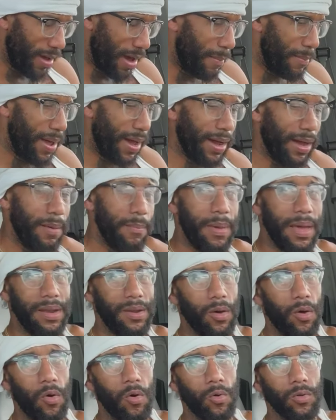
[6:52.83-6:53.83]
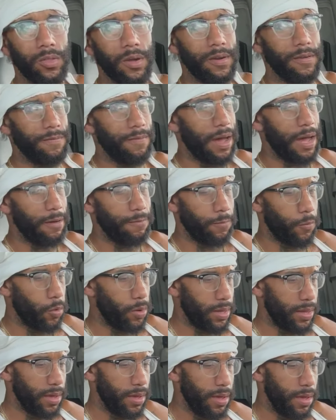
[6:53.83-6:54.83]
I'm not gonna bet the whole 35,
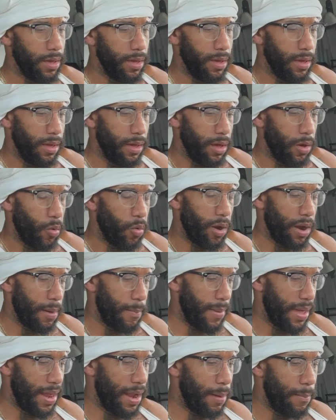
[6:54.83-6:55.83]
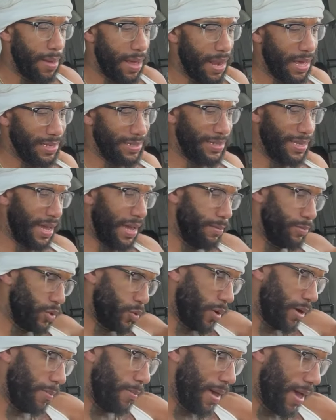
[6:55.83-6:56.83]
40 what I made. I'll bet that same
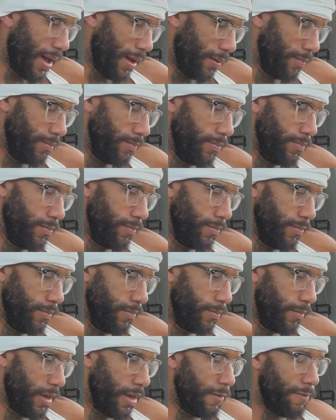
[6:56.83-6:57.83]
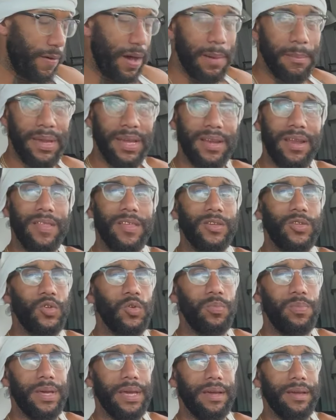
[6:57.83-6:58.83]
twenty back and find me another
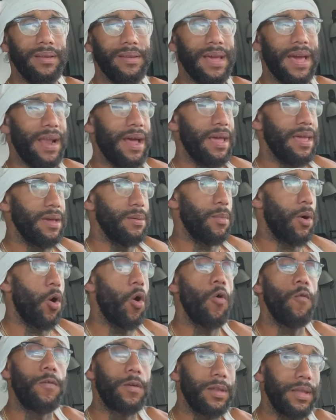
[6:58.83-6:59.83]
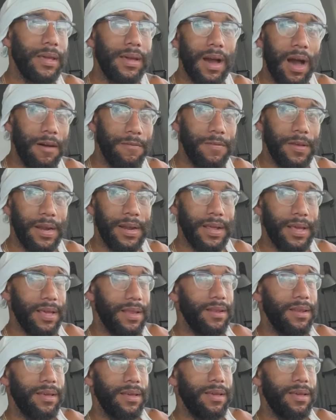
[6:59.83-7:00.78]
two pick that I am overly confident in,